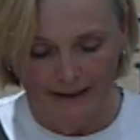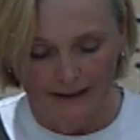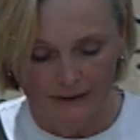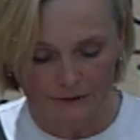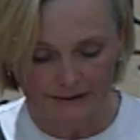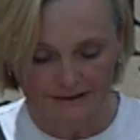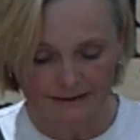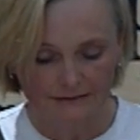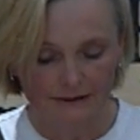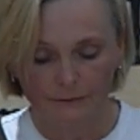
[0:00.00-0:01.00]
I really
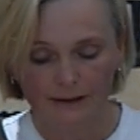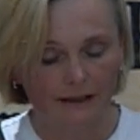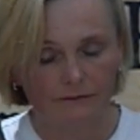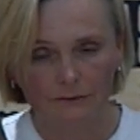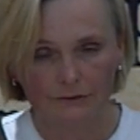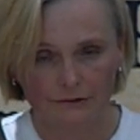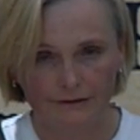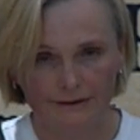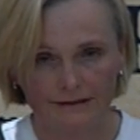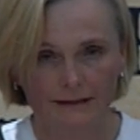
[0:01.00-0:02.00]
see that we have no
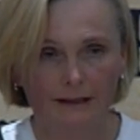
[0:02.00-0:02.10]
choice.